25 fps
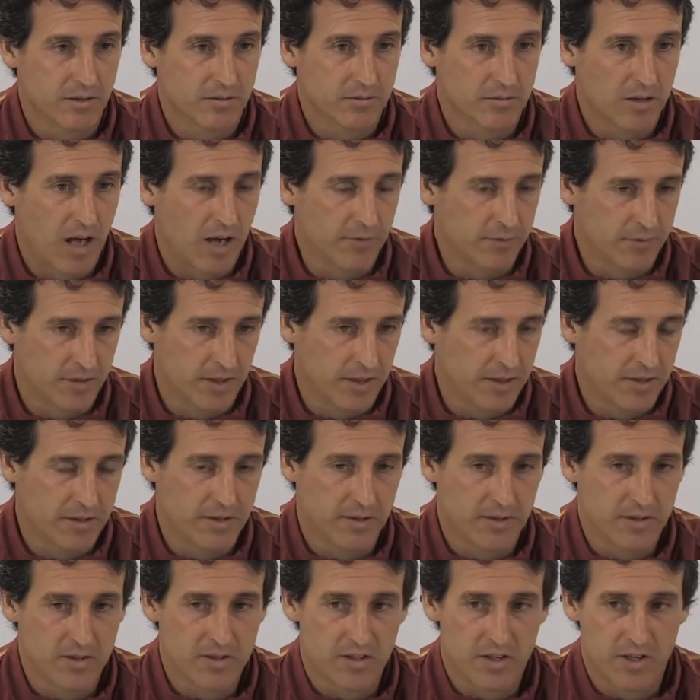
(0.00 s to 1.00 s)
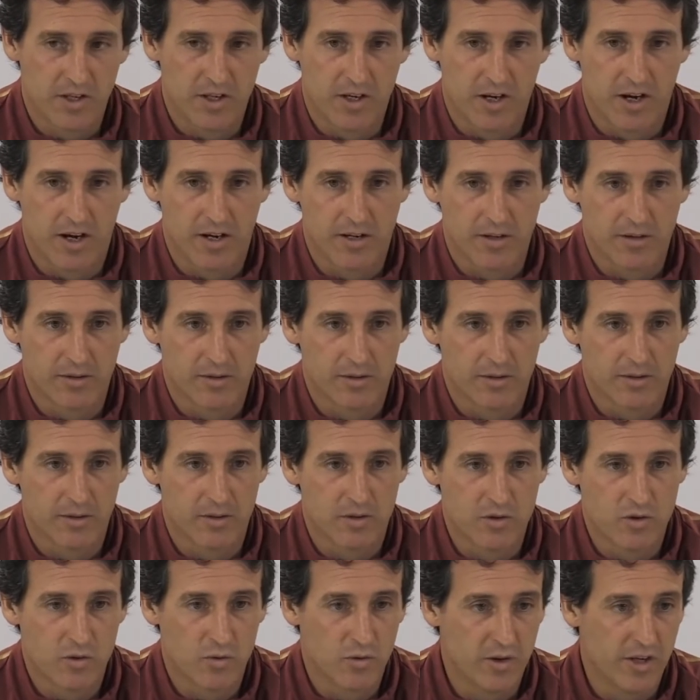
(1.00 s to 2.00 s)
after this clear
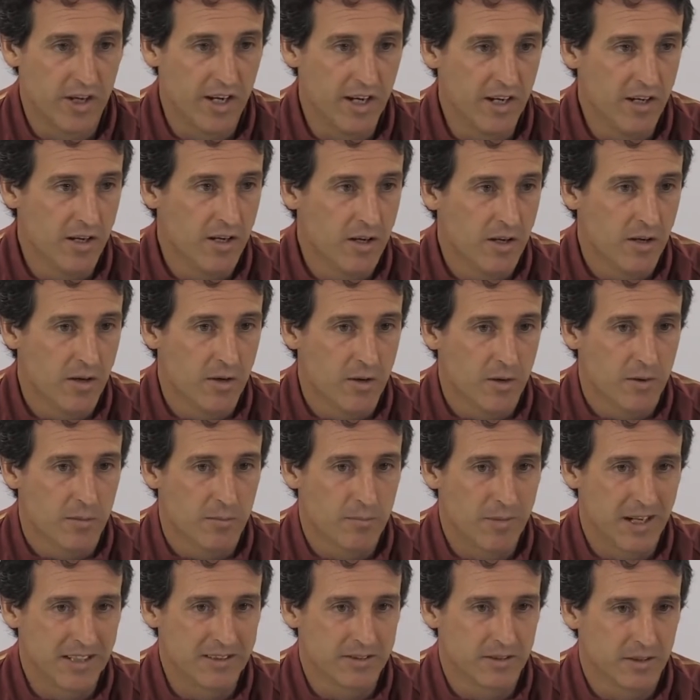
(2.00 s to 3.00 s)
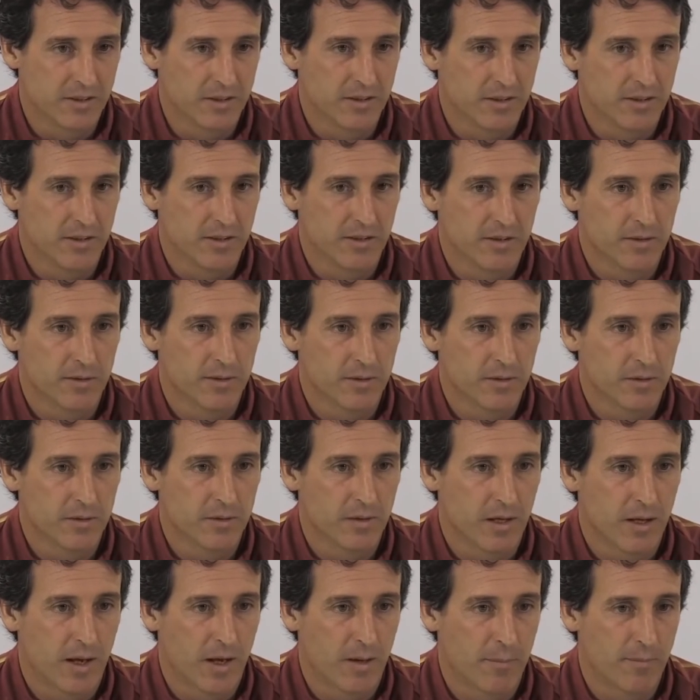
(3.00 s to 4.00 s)
2-0, but
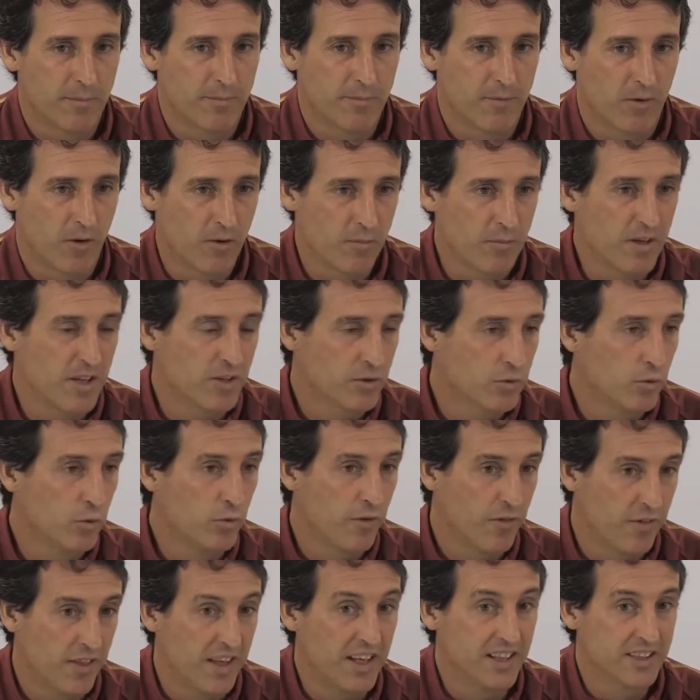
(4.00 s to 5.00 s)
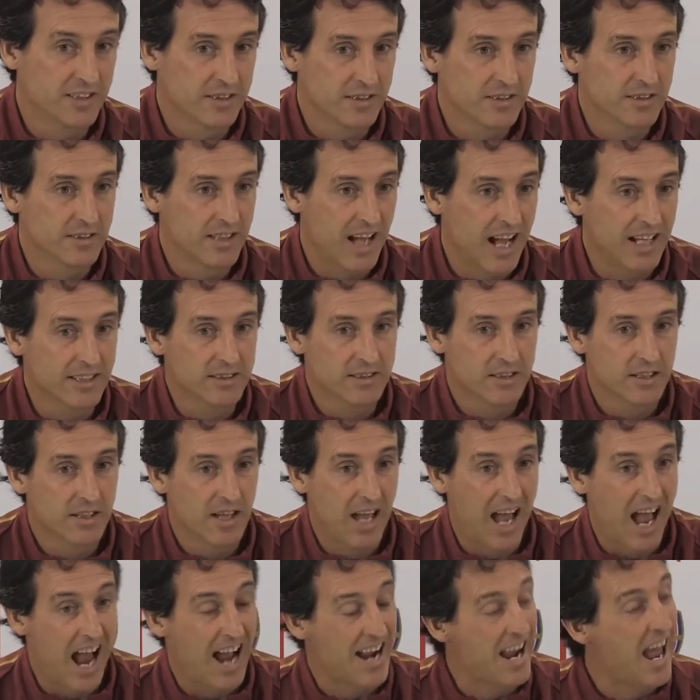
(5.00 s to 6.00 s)
for me it's good things that,
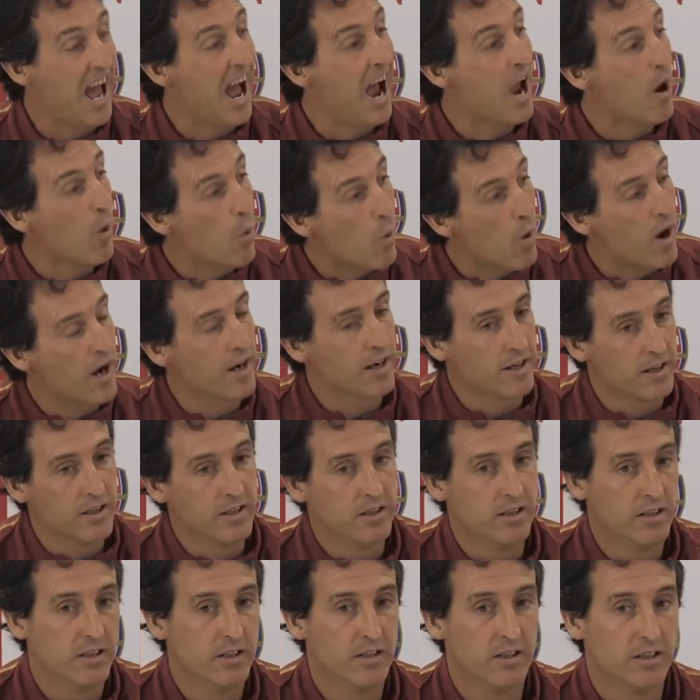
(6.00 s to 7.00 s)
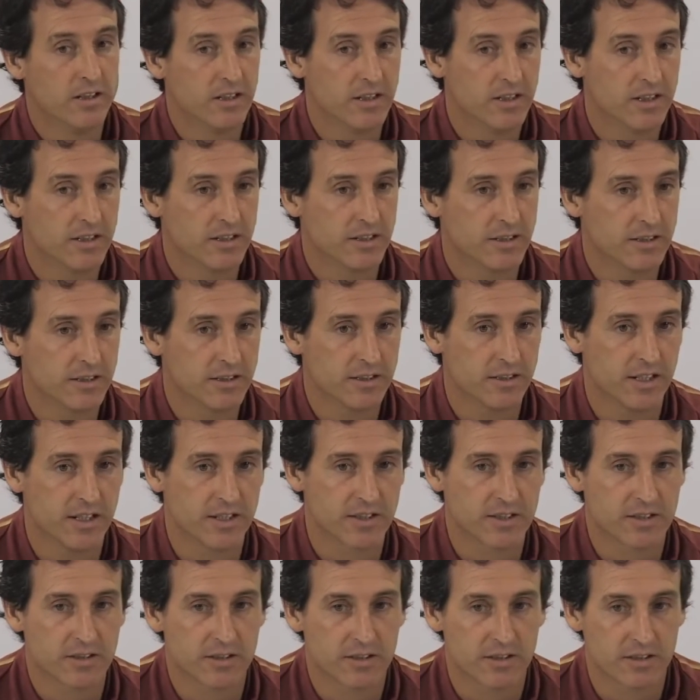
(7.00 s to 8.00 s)
and I won
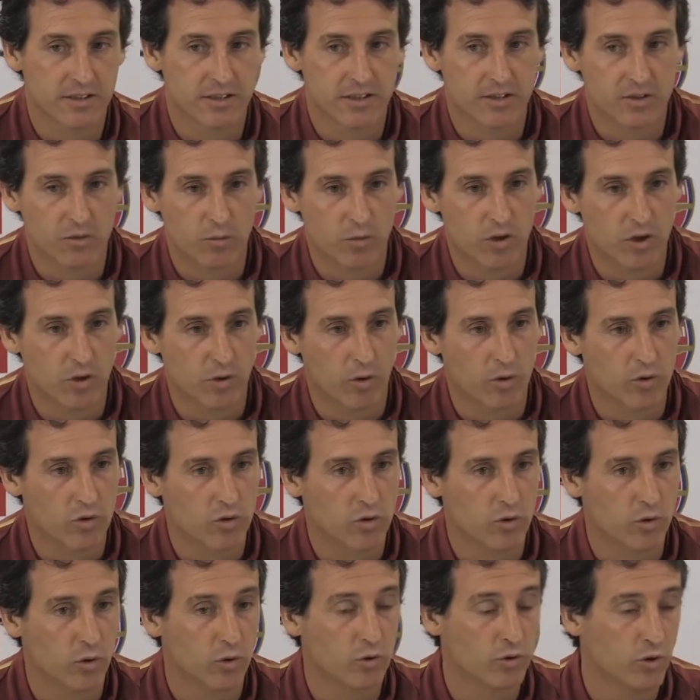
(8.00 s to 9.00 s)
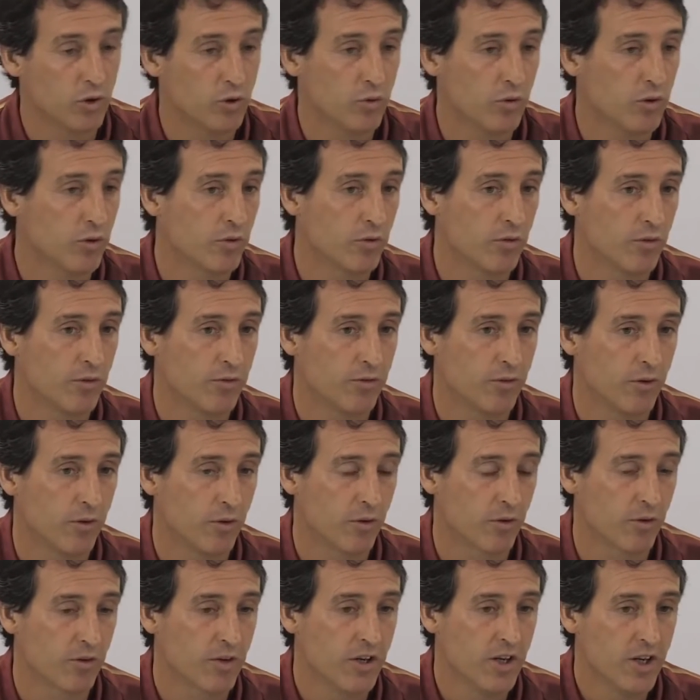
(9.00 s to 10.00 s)
next week also continuing
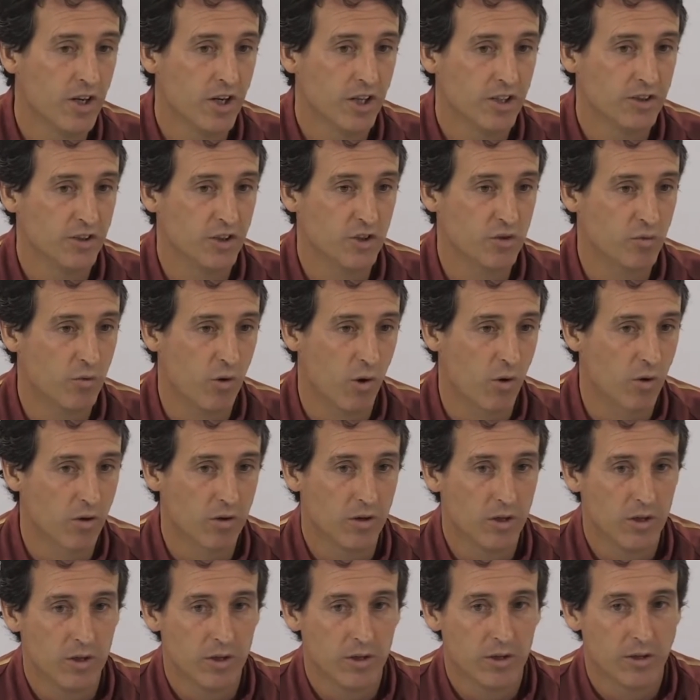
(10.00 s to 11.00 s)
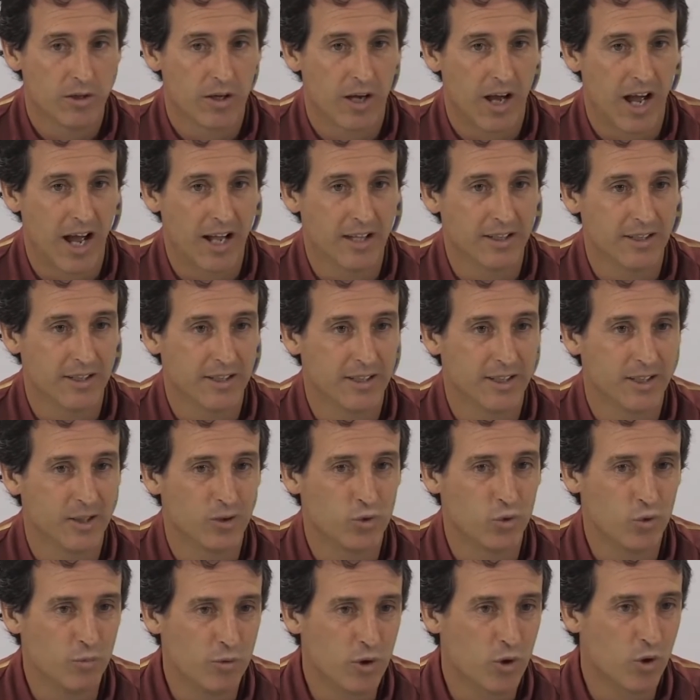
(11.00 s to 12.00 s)
for this work, and
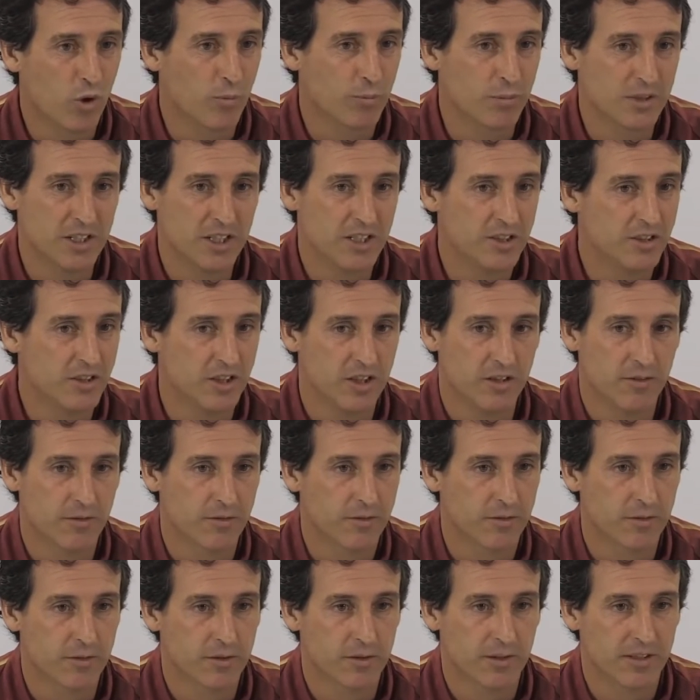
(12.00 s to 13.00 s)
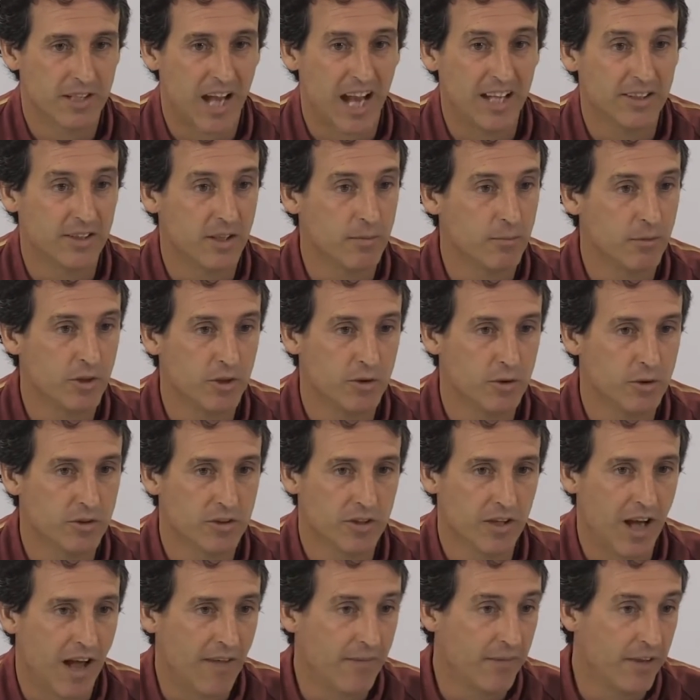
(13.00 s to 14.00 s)
to be competitive 90 minutes,
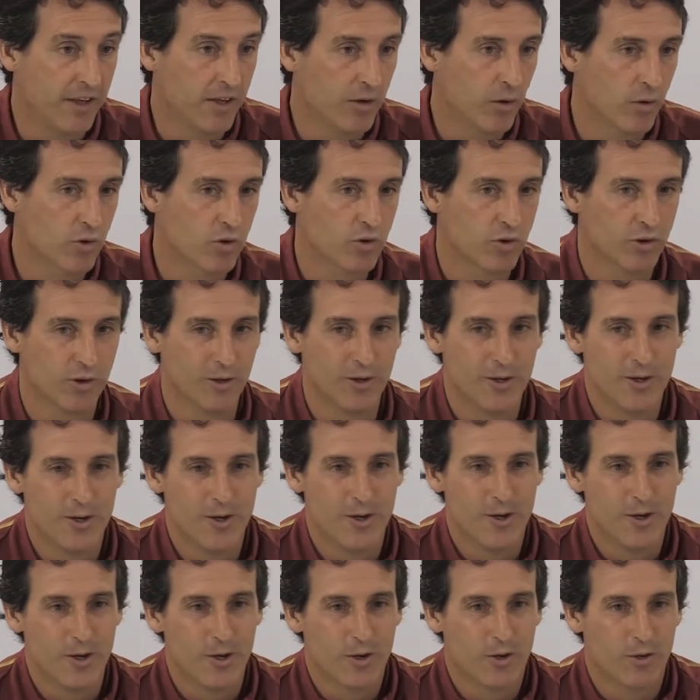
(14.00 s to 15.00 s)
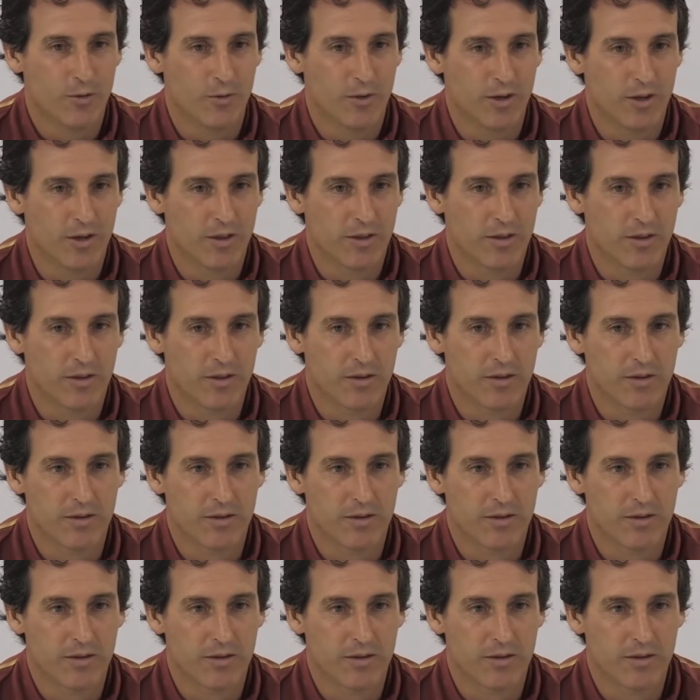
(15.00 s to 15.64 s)
and then also with